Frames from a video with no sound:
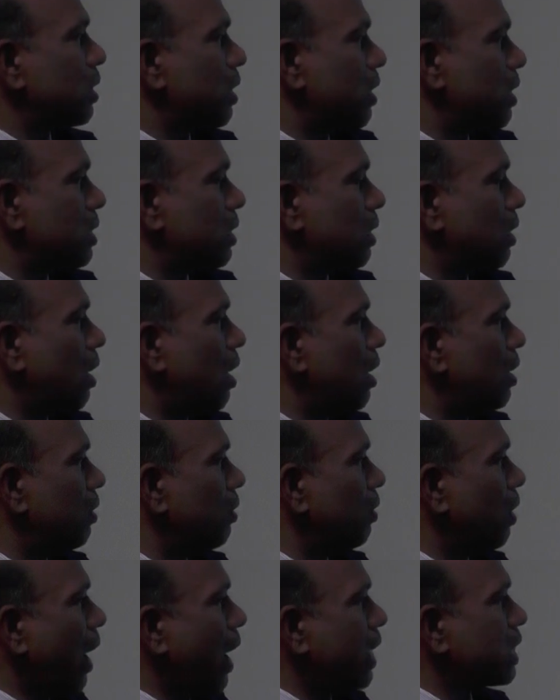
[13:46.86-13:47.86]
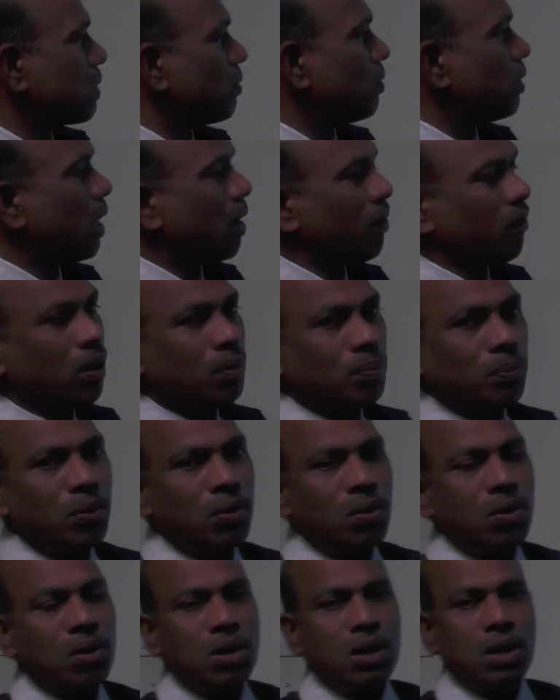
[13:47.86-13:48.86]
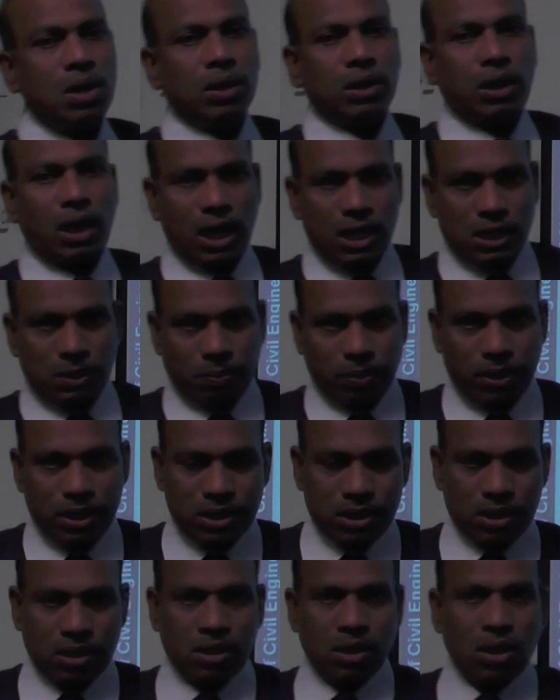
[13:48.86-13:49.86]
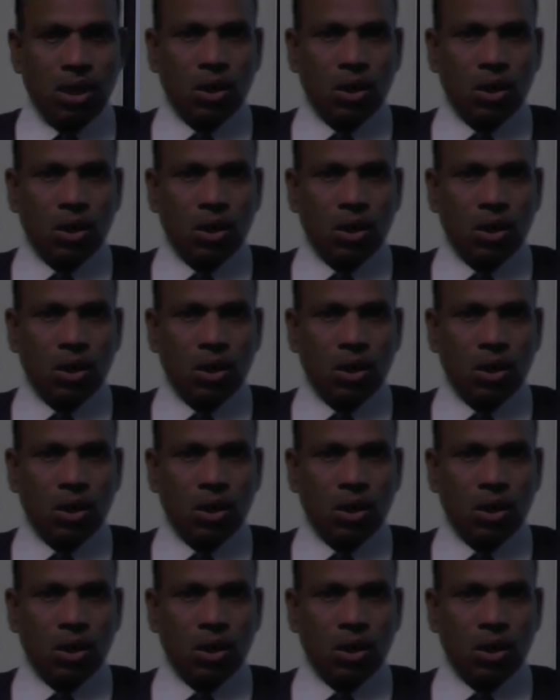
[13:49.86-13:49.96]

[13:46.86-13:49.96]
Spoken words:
is called actual evapotranspiration.